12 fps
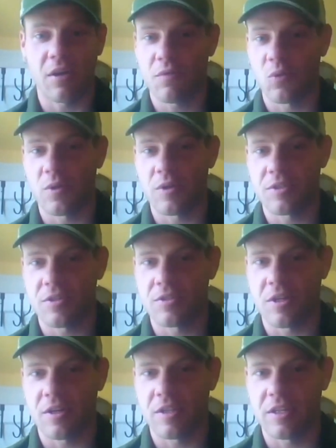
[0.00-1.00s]
foresters
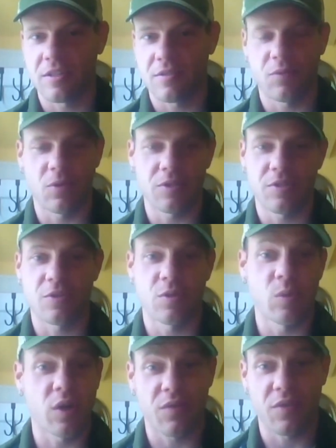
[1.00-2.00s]
are these foresters who
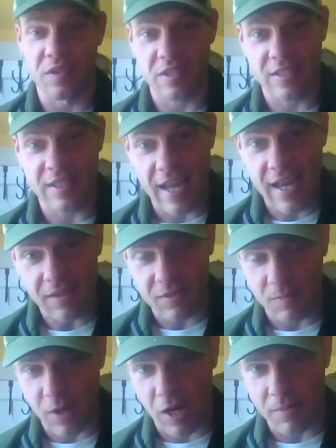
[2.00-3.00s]
work for the state
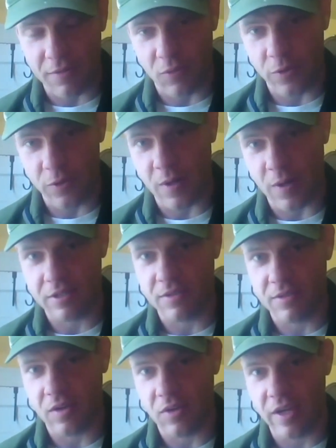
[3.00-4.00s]
Department of Forest, Parks,
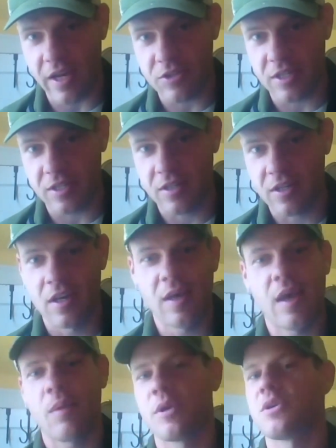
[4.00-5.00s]
and Recreation.
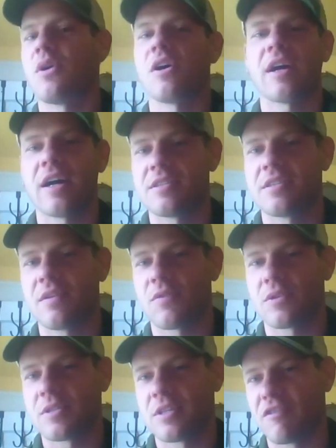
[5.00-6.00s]
And we do all kinds of
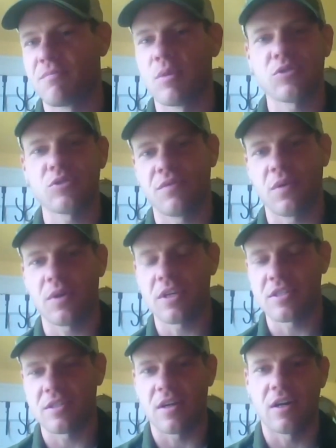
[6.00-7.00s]
different stuff, mostly
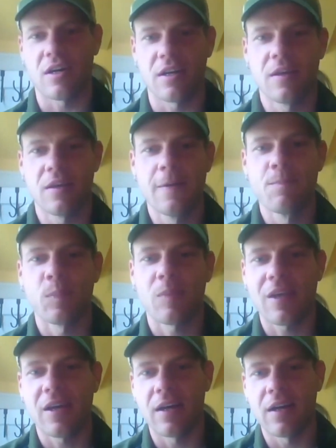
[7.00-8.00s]
focused on
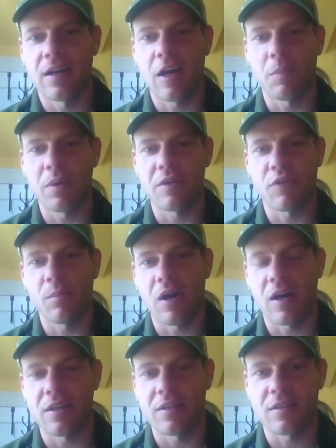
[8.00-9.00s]
helping
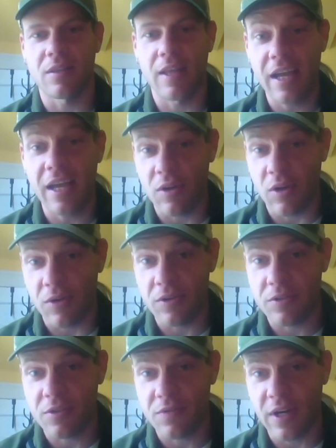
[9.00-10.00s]
Vermont
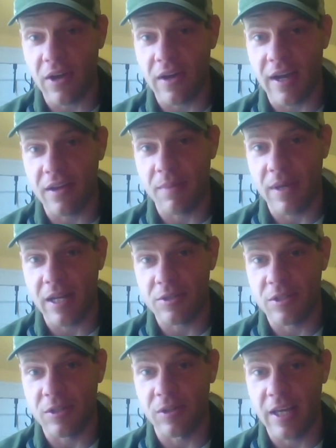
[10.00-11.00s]
landowners figure out how to
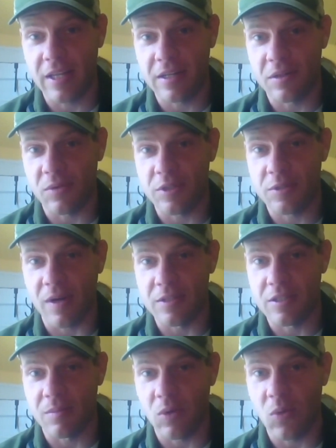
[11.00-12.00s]
manage their land in a
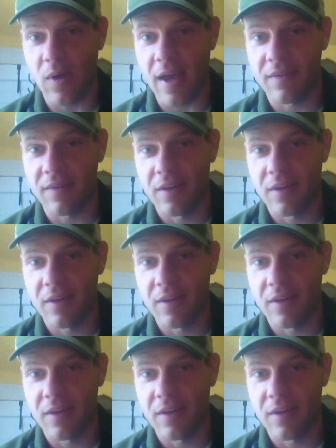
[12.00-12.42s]
responsible way.